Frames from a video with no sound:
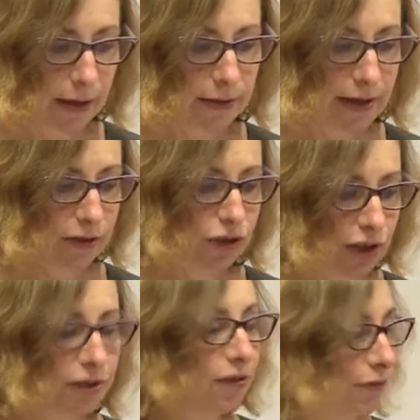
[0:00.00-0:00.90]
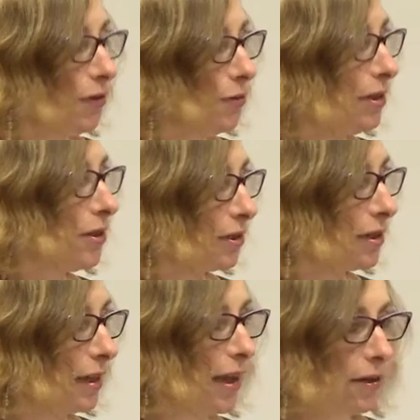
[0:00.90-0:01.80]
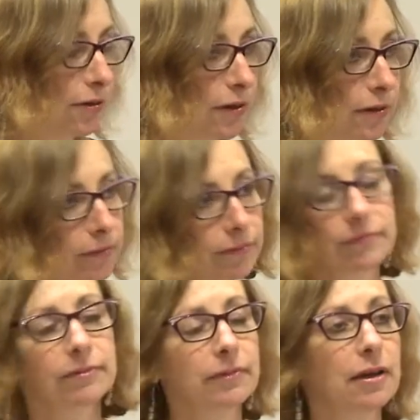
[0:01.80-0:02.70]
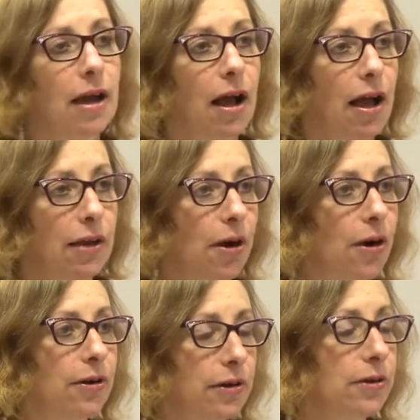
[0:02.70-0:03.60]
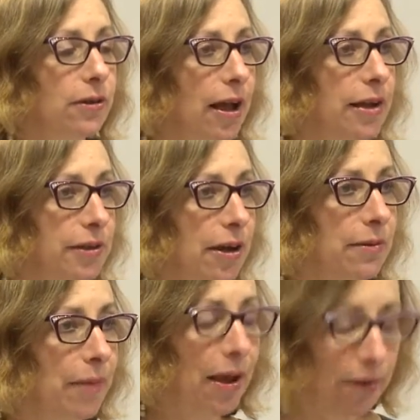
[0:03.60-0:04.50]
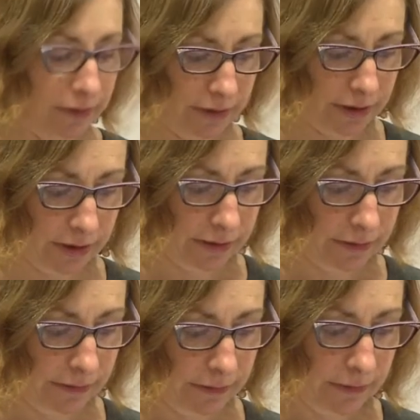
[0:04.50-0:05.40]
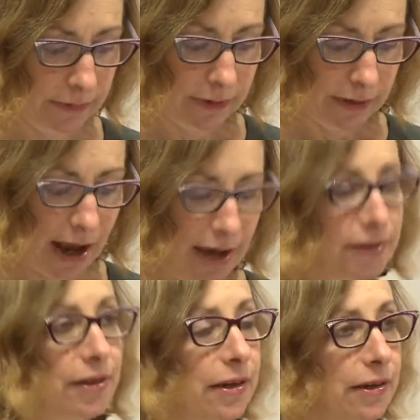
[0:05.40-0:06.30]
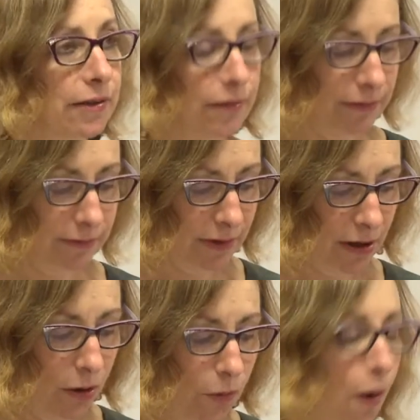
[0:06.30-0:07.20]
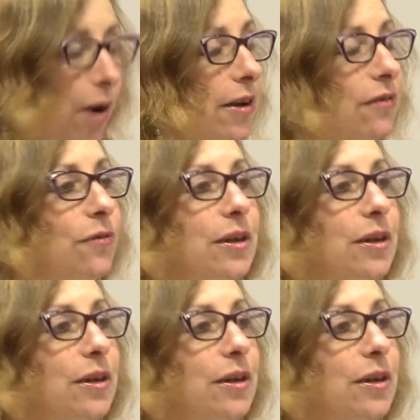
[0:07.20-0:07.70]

Yet just a few years later, an article has come out asking, What if